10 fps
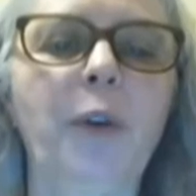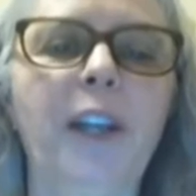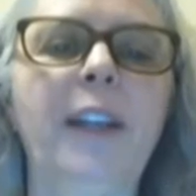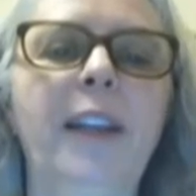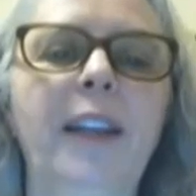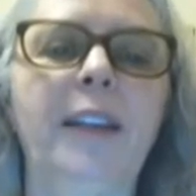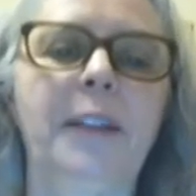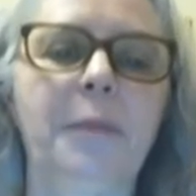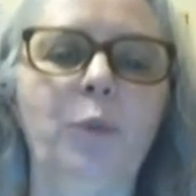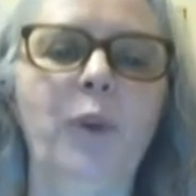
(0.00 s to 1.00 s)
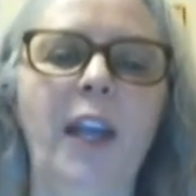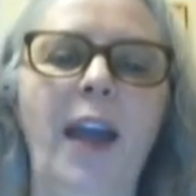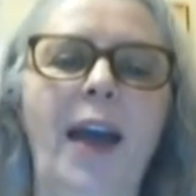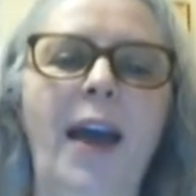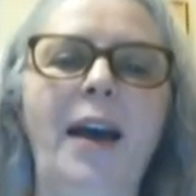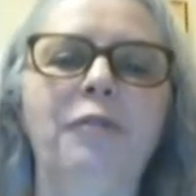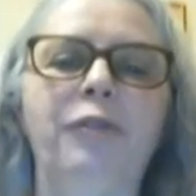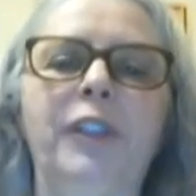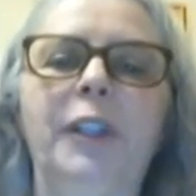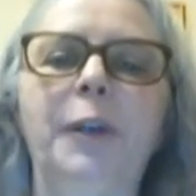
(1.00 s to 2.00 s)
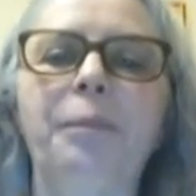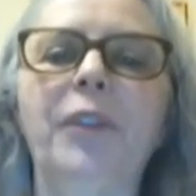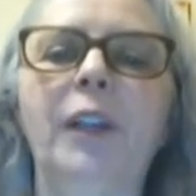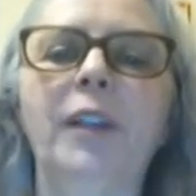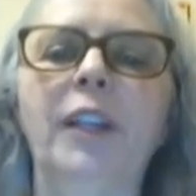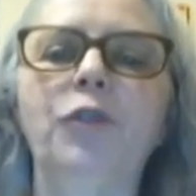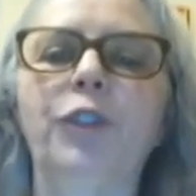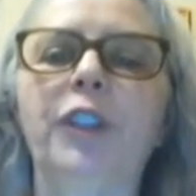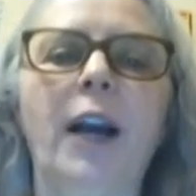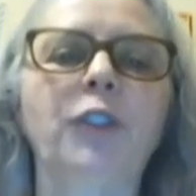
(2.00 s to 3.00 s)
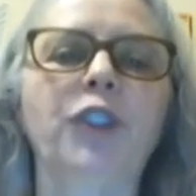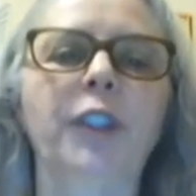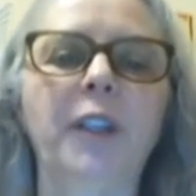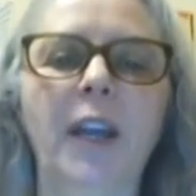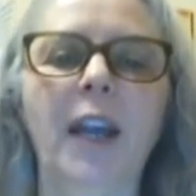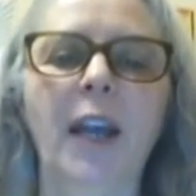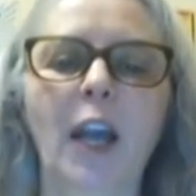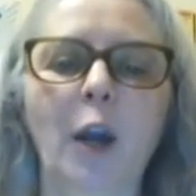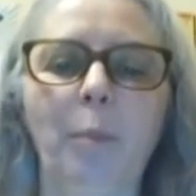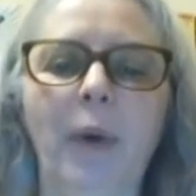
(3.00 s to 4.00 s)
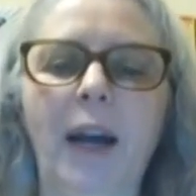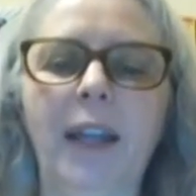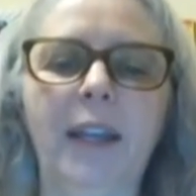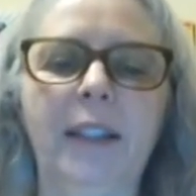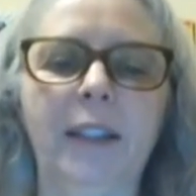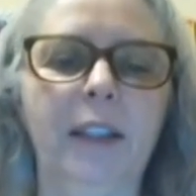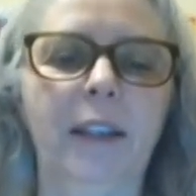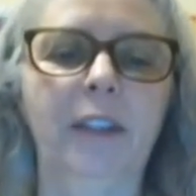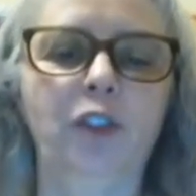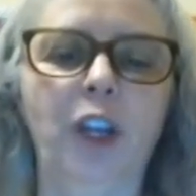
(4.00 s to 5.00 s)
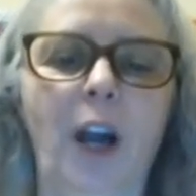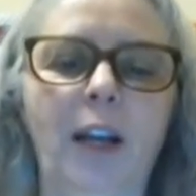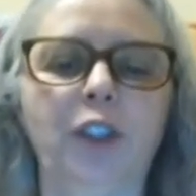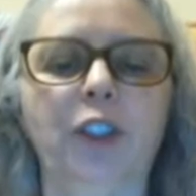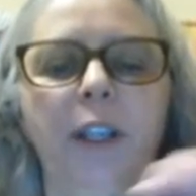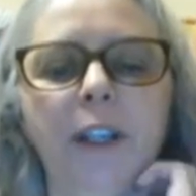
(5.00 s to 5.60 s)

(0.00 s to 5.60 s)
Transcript: so we have an introduction by Josh,